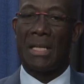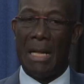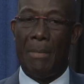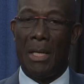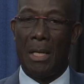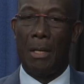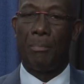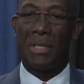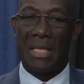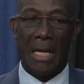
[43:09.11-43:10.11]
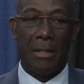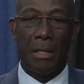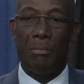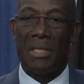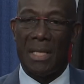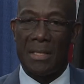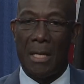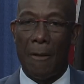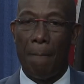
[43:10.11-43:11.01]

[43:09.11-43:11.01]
Kamla Persad-Bissessar.